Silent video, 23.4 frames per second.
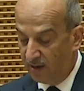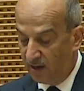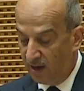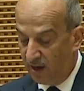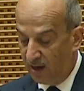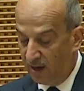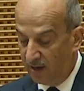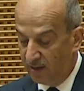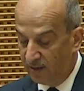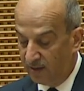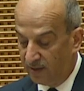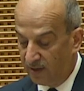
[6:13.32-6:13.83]

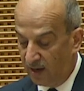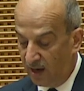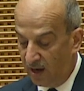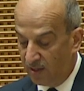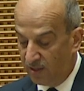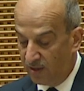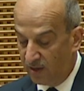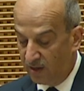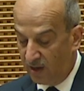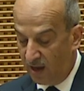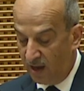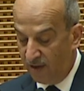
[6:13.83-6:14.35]
and
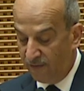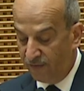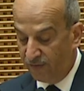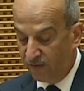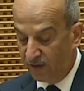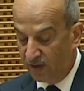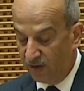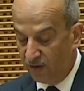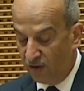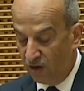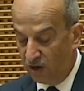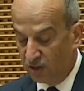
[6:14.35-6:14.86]
other
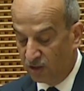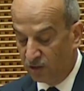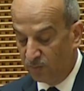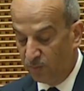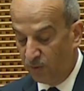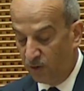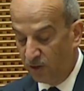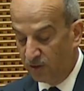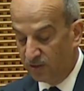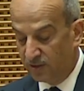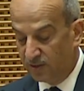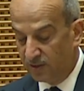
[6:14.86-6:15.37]
African
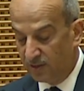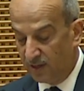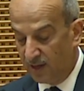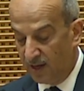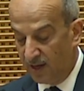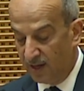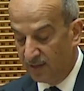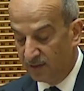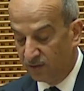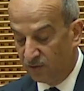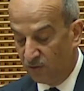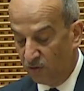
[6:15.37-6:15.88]
hotspots
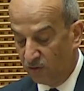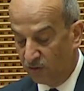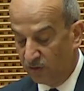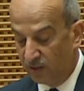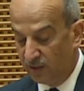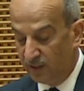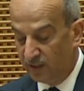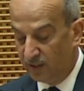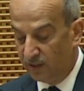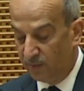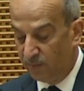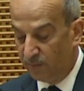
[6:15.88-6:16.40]
as
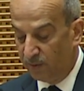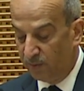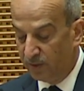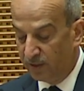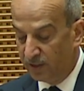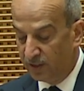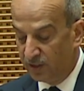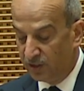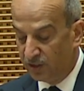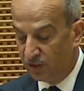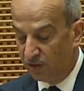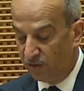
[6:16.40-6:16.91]
concrete
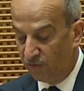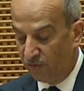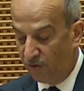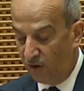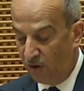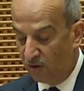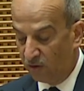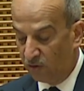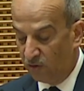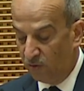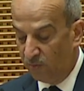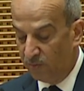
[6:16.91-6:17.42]
implementation of
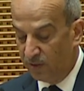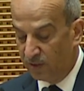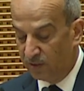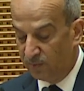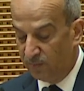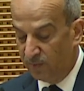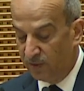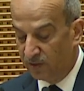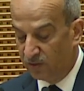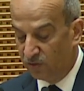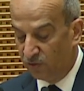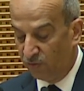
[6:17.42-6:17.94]
our
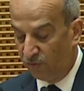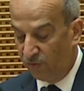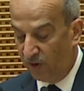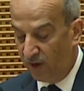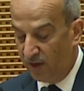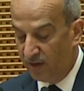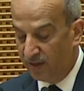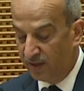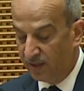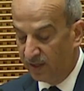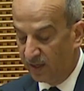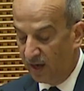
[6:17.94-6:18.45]
commitment to
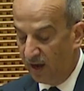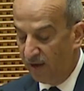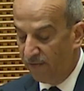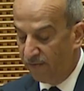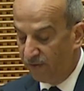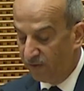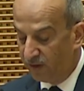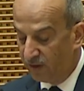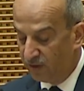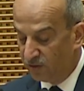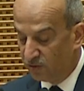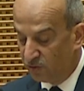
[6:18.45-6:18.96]
finding
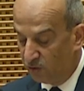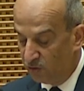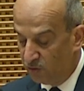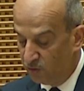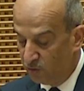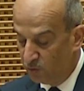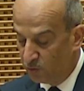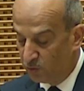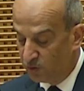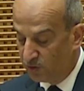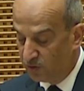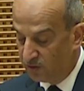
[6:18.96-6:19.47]
African
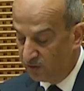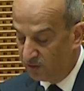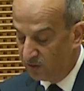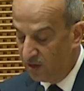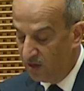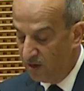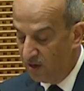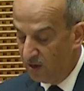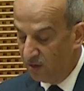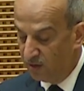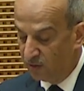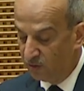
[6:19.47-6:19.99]
solutions
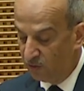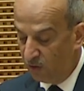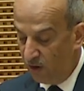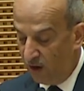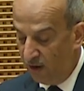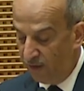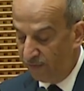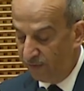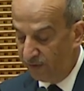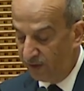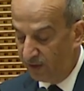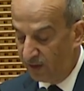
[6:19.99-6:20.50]
to
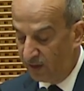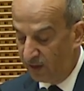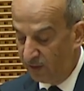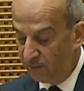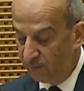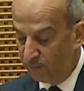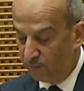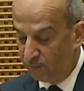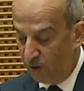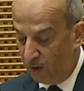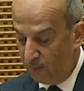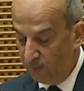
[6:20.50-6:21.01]

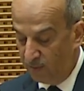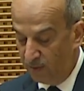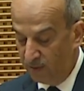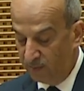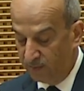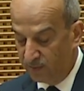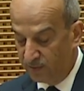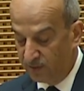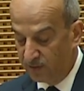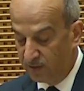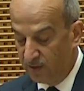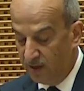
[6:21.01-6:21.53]
African
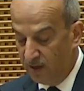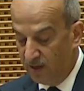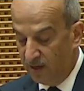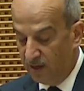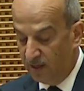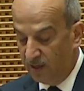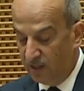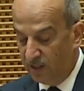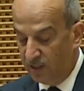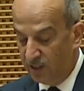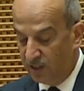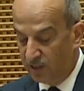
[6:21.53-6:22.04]
problems.
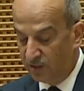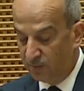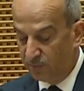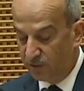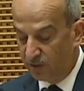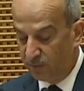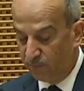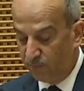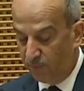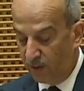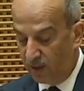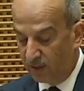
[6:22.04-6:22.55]

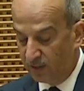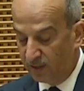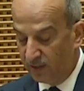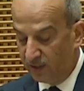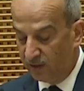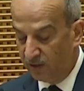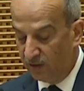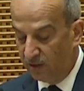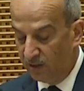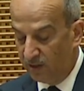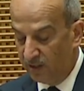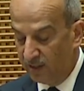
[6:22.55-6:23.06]
Egypt
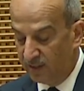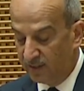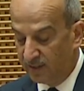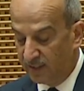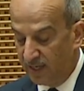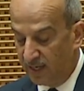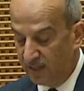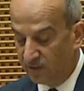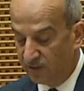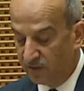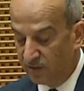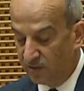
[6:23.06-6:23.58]
particularly
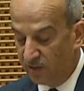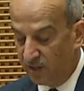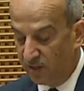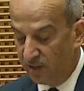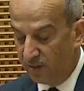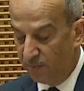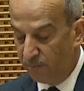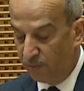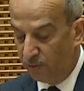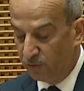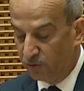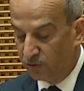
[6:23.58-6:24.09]
sensed that
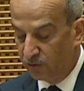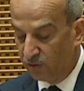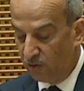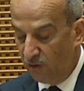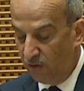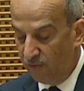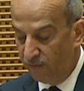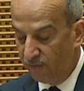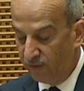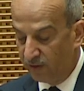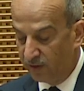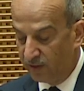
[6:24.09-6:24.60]
the
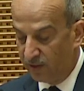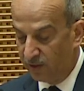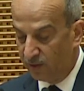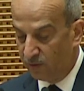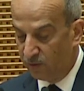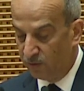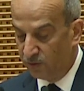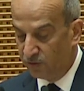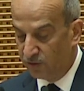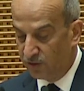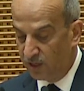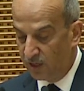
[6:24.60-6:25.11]
post-conflict
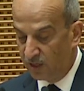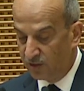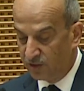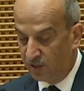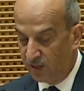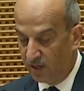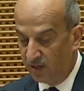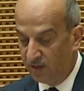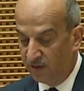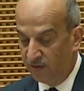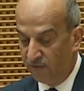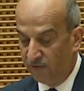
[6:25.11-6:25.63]

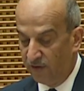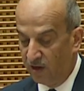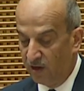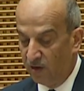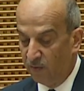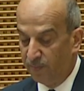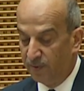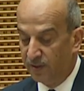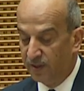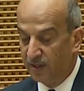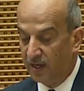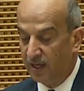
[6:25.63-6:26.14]
reconstruction and
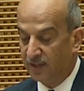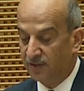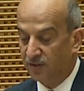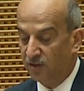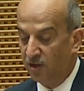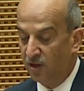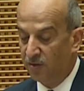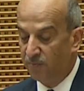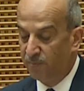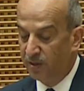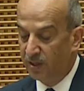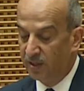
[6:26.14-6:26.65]
development has
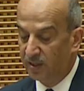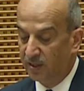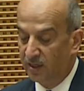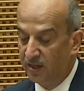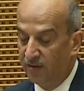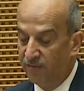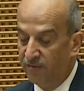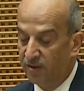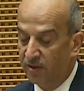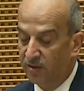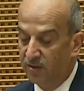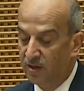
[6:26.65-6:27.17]
not been
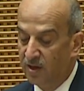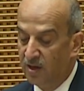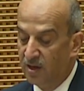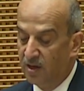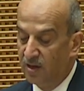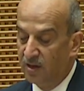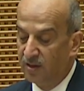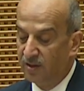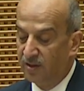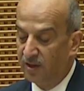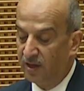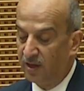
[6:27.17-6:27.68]
given
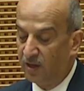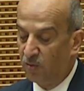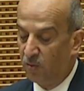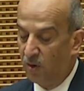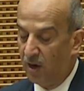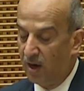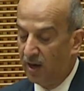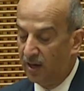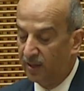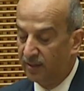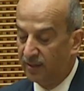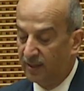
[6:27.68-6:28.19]
the
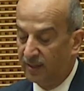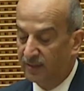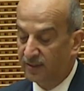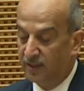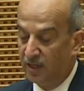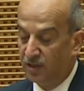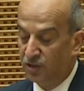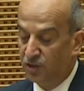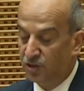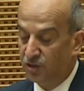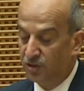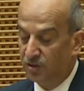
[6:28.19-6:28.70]
required
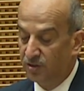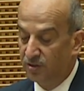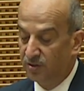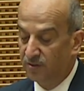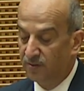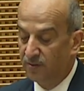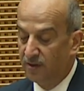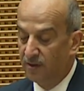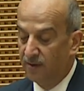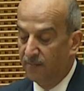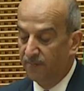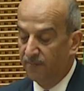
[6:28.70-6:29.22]

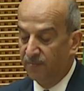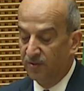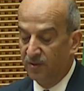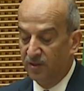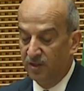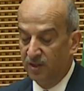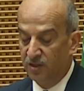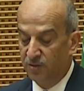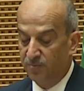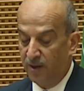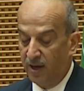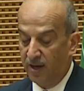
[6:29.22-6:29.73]
attention
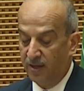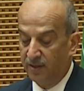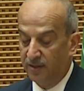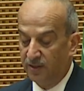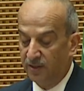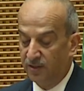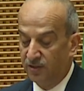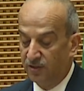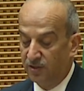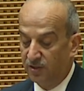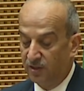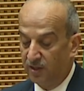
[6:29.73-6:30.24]
despite
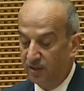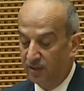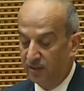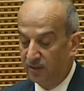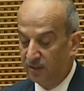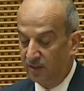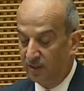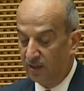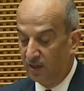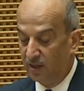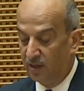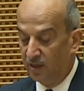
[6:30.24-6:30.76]
its
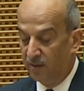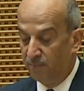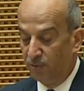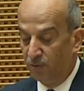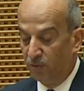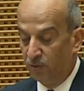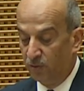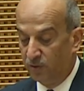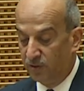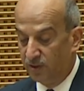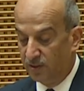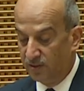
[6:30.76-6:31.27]
critical
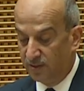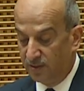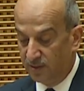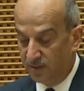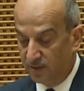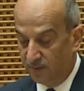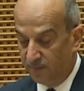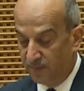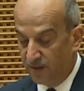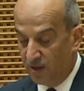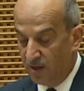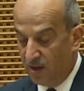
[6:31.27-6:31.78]
importance
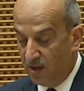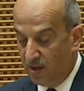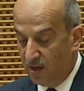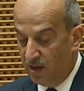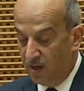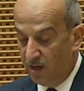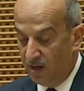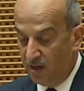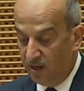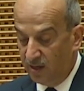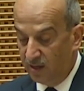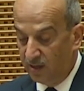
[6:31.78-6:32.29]

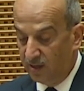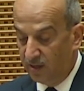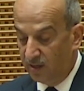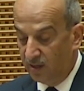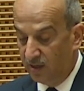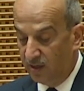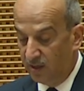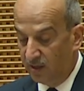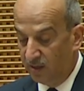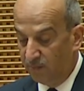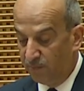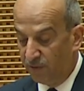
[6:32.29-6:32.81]

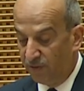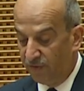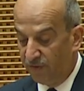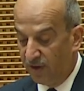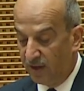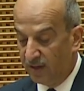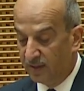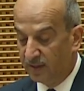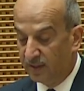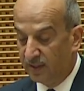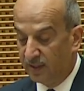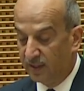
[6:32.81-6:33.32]
in
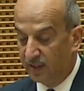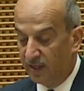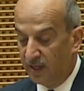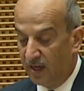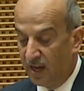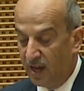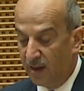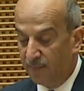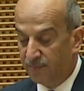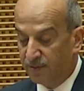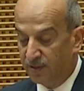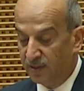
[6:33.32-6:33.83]
preventing
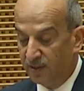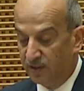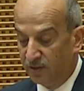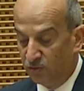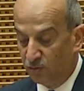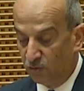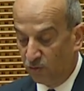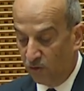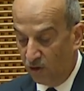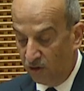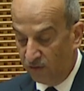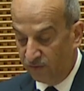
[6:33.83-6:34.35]
relapse
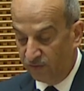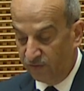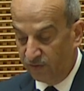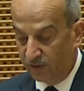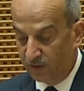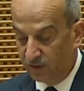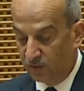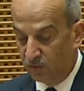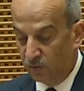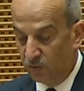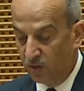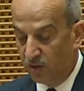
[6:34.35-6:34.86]
into
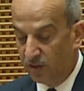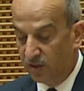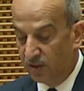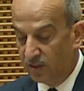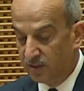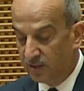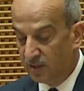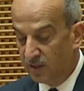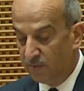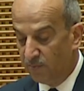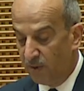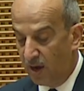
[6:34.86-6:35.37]
conflict. With
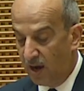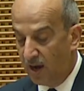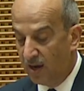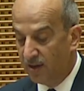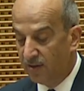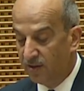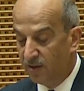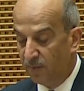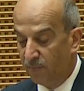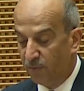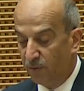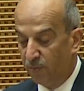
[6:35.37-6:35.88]
this in
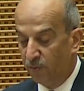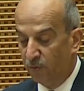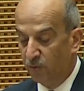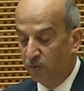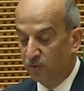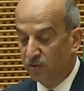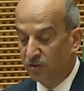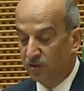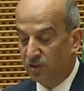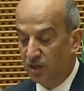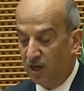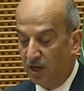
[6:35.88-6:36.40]
mind, the
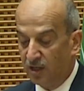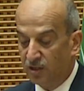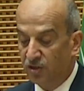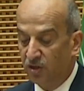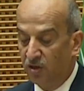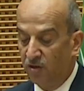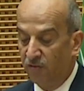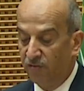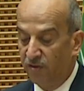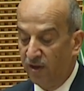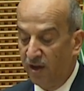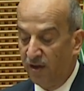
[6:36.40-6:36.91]
proposed
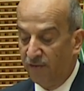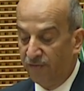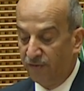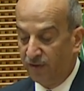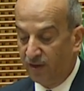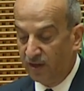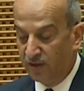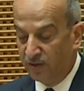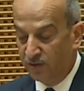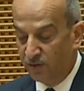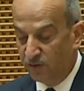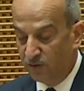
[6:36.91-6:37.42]
structure of the
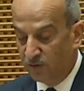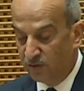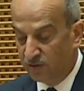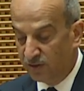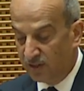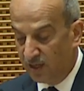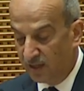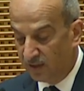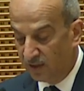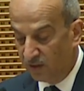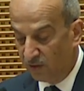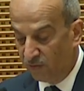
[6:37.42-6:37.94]
African Union
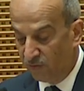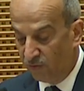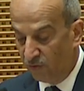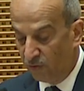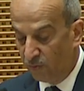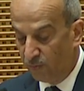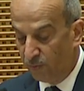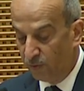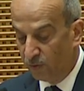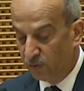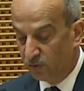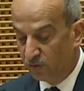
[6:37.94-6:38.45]
Center
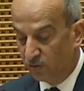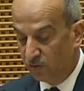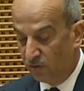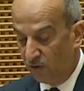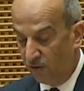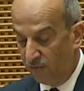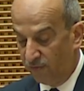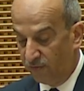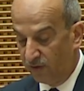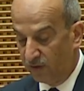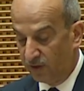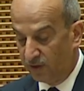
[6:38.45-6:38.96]
for
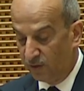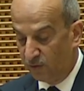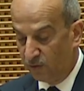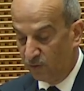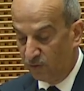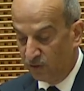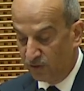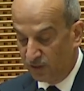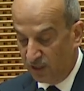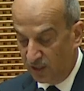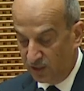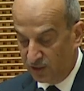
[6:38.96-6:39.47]
Post-Conflict
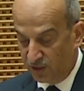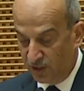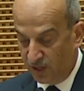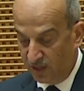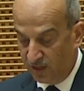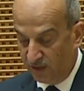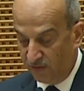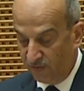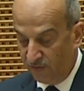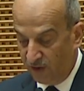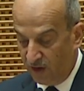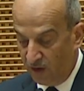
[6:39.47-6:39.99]
Reconstruction
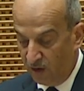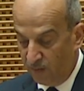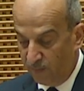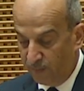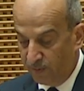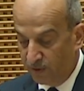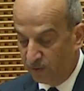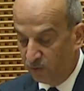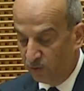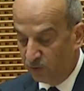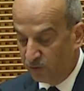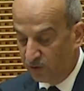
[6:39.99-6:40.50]
and
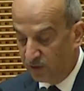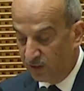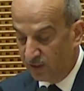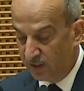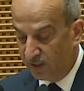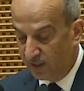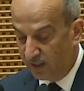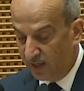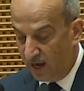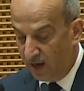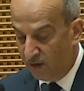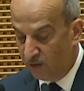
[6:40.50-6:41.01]
Development hosted
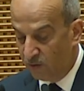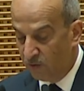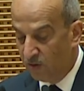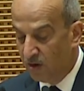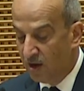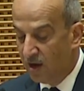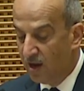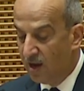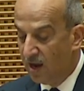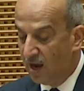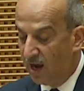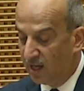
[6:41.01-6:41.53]
in Cairo
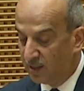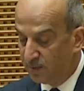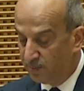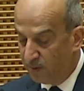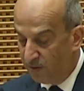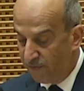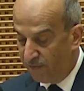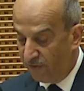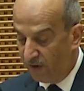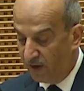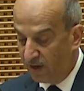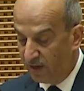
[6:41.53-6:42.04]
has
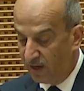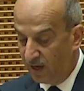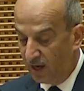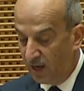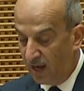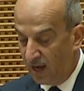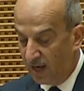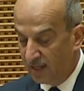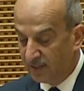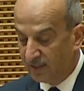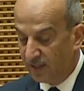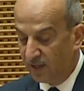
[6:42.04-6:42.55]
been
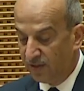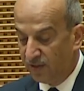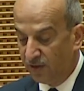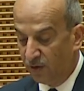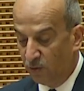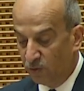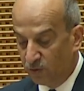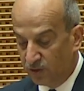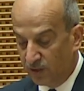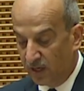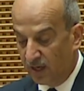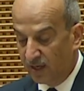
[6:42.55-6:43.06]
finalized, and the
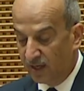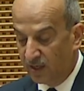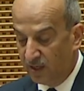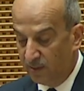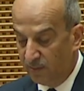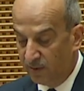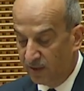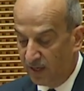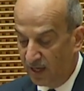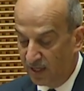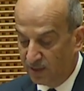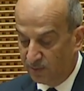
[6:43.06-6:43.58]
host
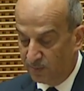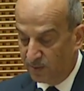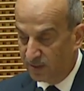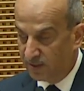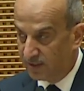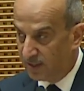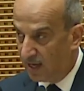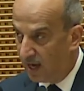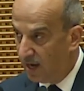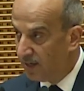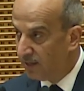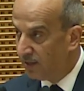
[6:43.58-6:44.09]
agreement has been
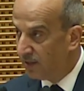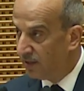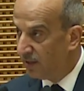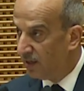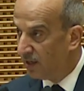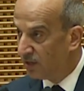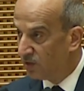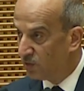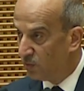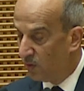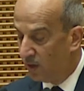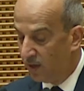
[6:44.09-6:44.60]
signed in
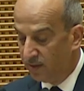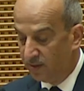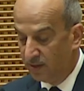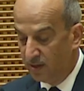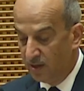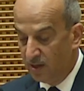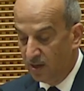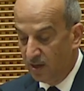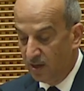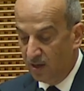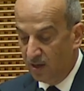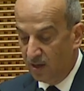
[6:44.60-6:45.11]
Aswan
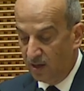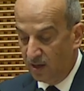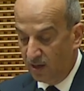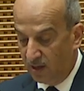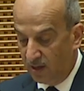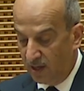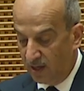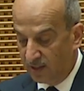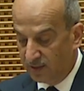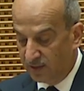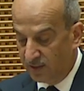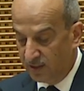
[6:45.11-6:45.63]

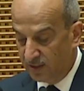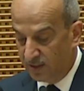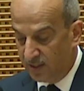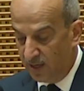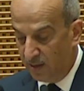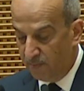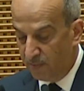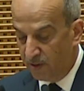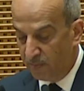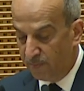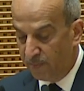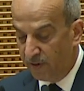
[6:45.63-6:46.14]
last
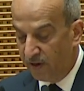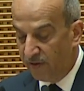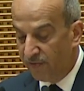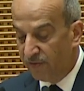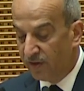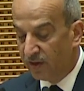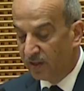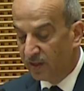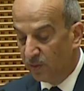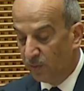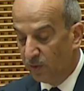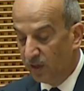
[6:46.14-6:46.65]
December,
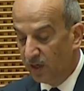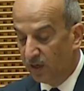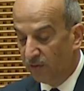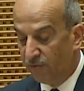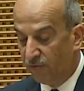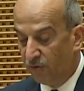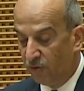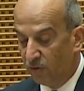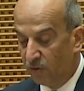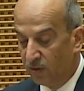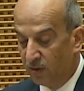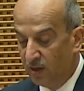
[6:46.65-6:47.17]
paving the way
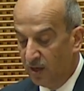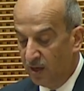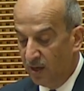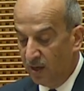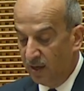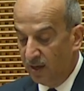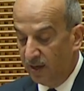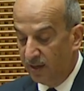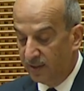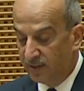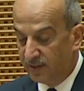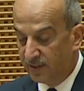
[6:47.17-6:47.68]
for
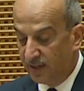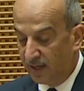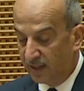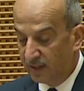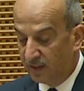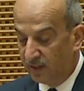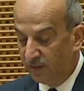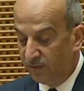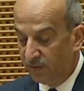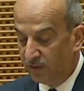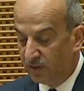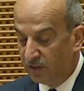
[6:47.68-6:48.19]
its
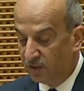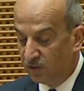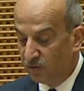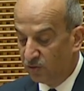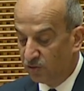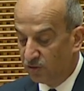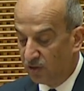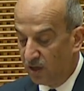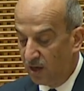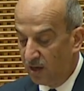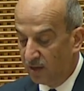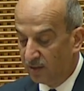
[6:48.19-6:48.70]
activity to
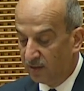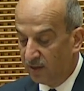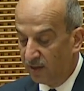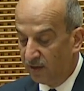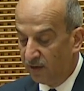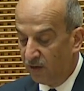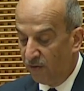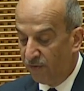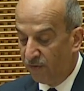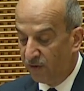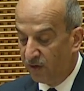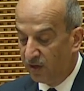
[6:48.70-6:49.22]
start
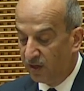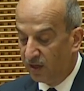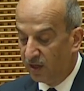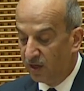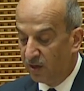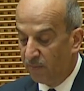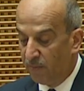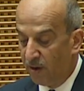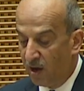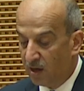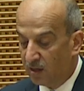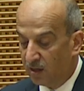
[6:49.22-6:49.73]
and offering a
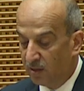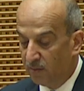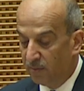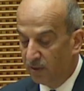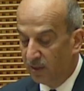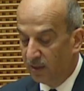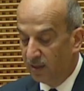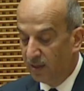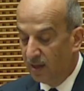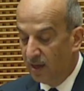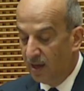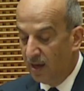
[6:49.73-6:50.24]

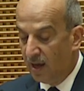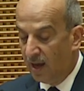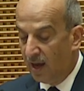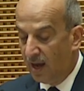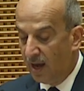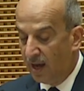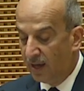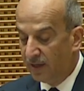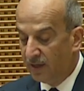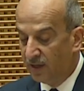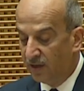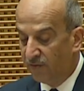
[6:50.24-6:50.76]
remarkable
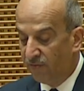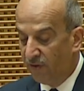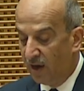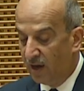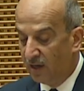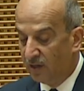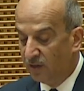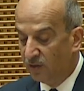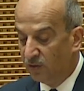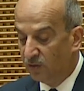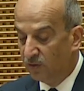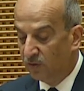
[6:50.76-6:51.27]
added
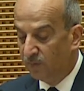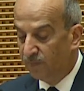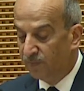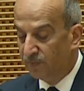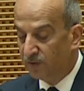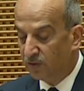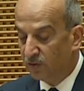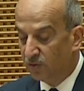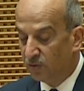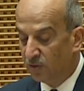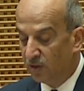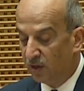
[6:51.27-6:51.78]
value
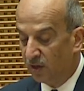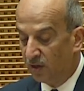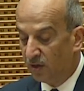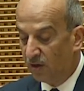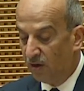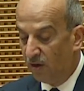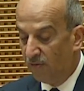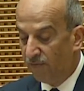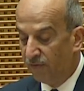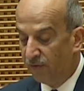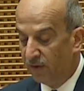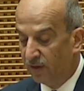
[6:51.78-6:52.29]
to the
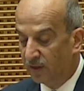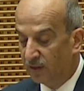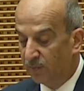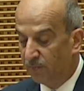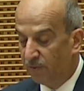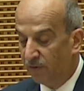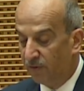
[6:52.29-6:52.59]
conflict